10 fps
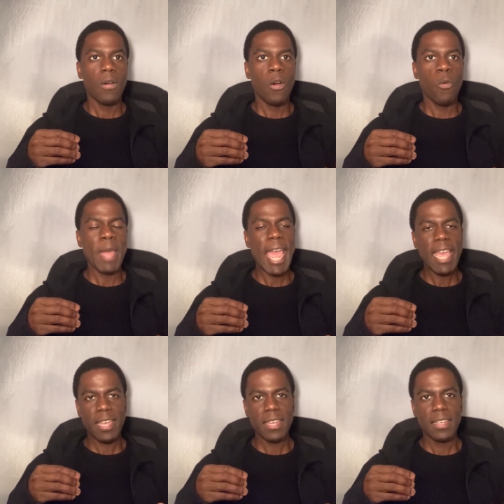
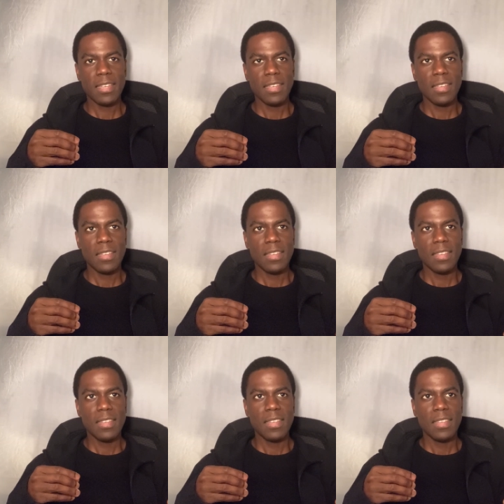opaque,
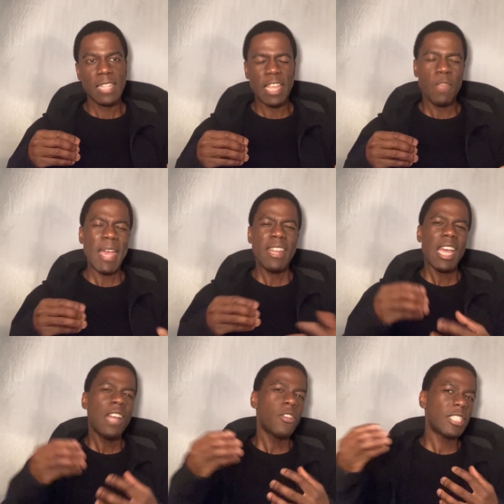that you might
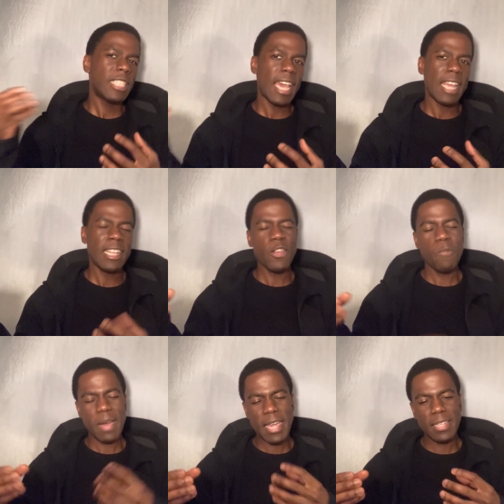not understand, that you
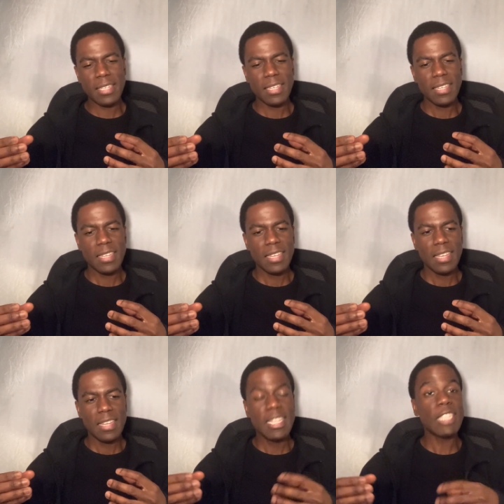might
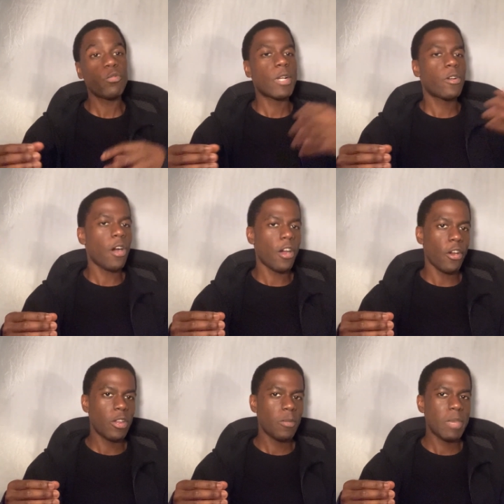
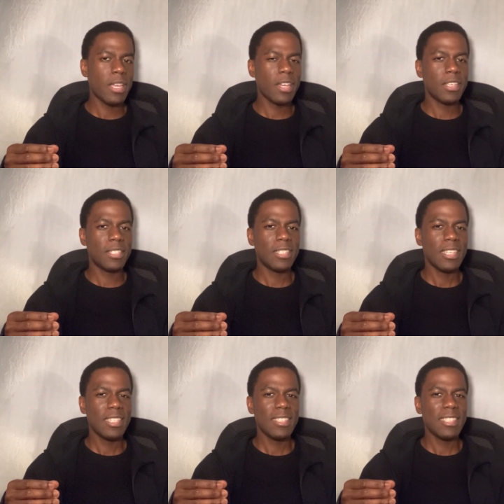disregard because
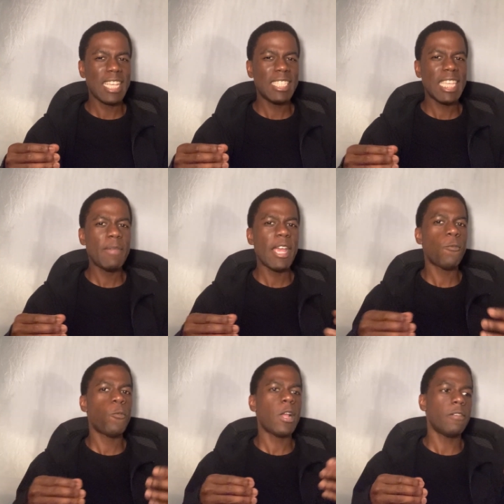they seem
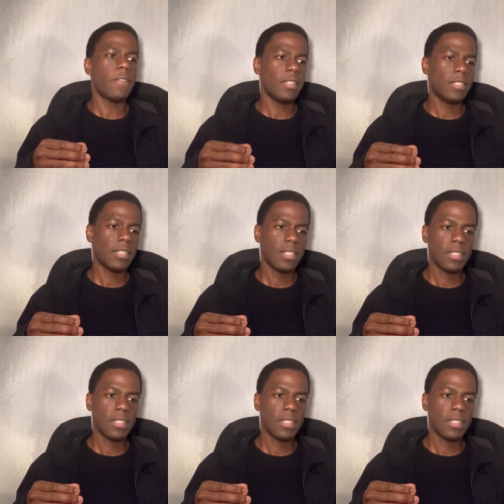irrelevant.